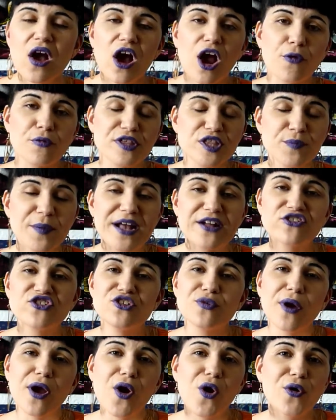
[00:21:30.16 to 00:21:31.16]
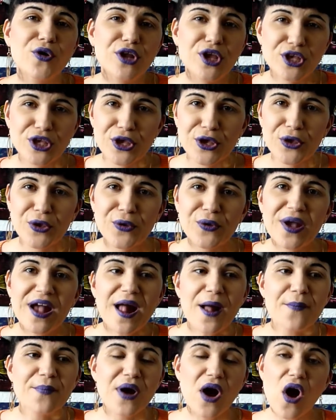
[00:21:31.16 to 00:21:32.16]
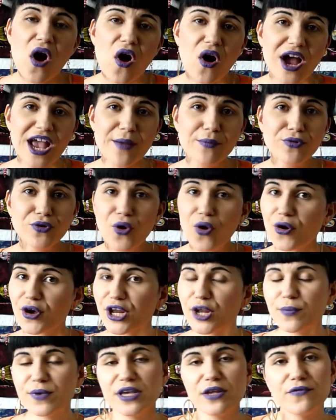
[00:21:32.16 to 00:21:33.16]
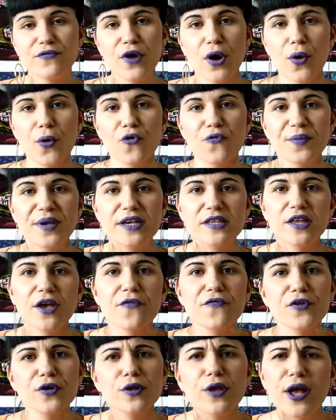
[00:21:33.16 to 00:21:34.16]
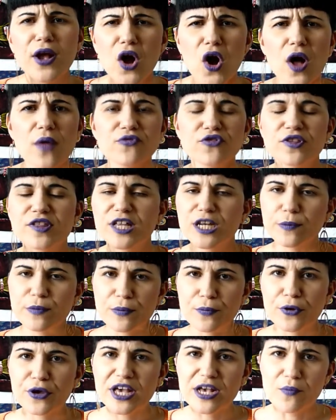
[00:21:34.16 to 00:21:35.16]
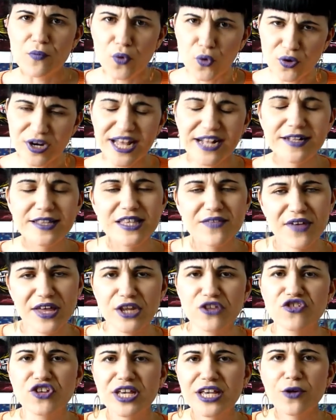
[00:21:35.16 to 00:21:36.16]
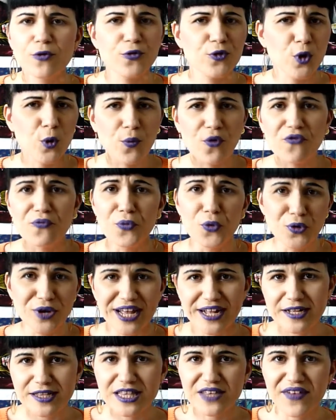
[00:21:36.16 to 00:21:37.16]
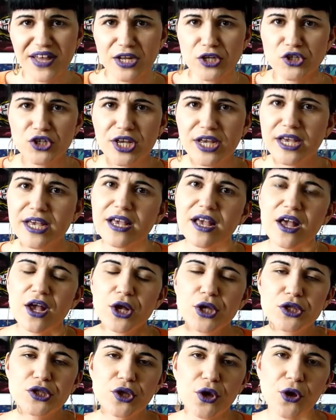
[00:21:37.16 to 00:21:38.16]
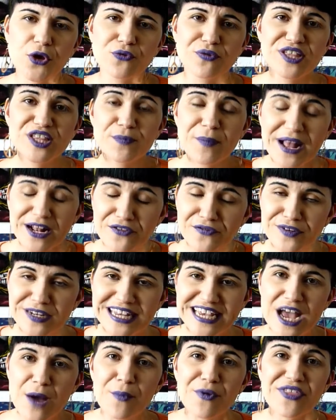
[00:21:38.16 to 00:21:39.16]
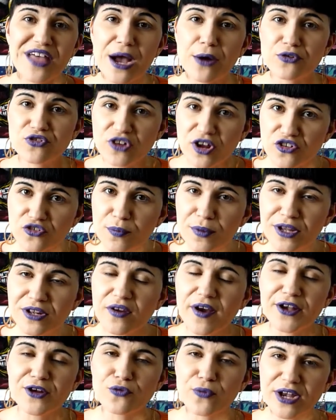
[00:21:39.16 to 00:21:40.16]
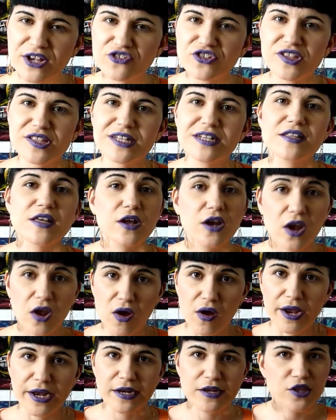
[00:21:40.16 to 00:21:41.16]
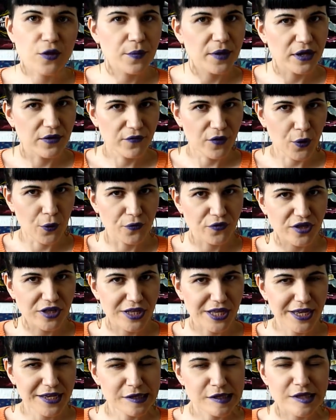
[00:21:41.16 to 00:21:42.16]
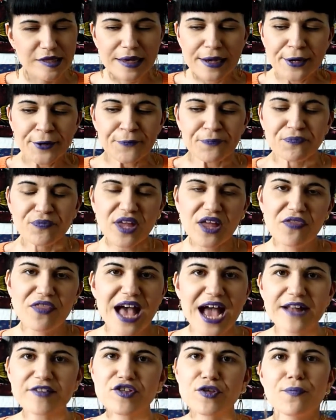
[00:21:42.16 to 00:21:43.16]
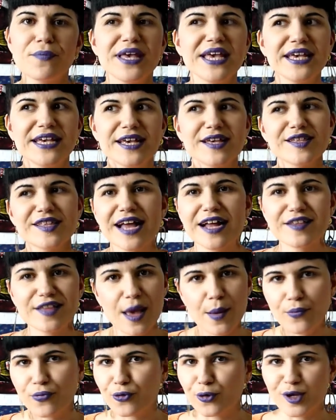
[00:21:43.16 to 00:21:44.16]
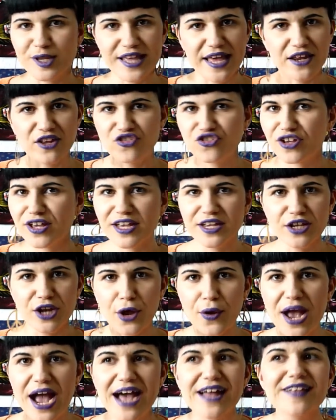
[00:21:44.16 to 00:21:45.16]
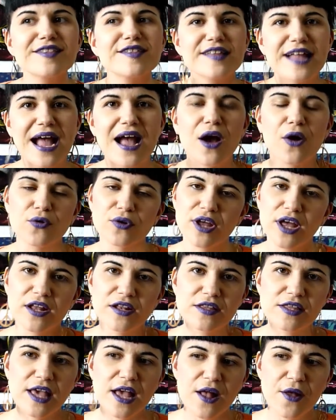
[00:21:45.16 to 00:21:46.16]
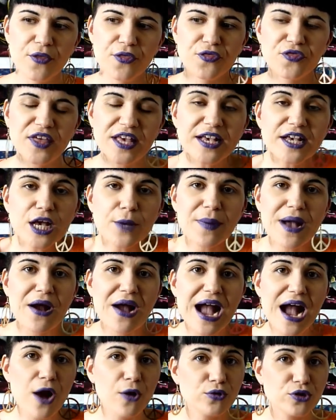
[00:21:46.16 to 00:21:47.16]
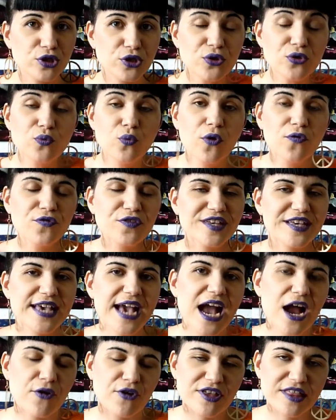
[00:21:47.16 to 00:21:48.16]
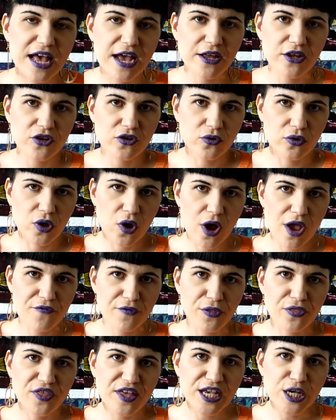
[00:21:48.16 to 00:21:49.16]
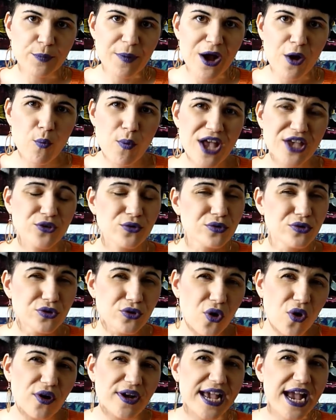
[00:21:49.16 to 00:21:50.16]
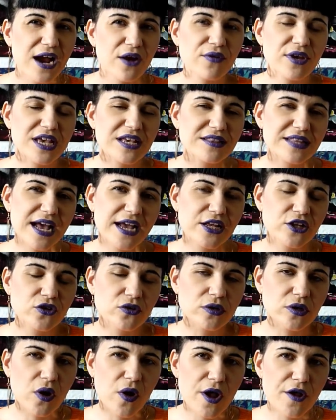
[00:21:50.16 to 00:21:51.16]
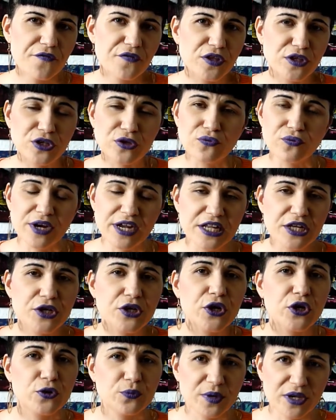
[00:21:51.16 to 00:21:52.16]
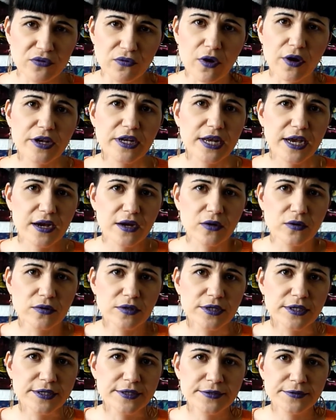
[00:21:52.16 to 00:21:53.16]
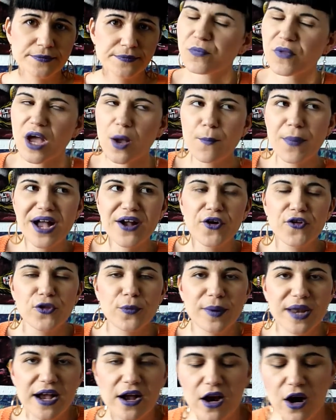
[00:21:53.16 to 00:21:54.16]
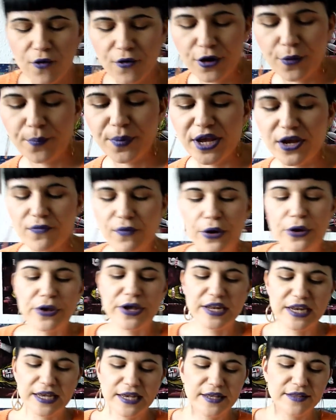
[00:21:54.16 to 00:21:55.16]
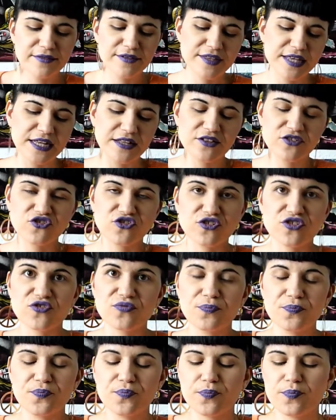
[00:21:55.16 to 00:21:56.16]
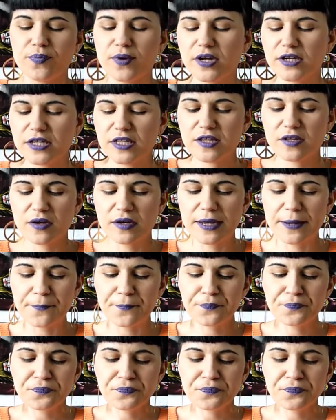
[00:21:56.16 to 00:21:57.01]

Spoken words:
I respect you, I honour you, but I am not going to be involved because I feel like I'm just going to be putting more negative energy on top of more negative energy. So respectfully and without judgment, I graciously decline to be involved in this. And that to me is that temperance energy, you know, hands down. And think about how you want to carry that in your life, and think about where you're not carrying that in your life that you really could be right now. I'm back on the blackcurrant and beetroot, and it's just bloody stunning.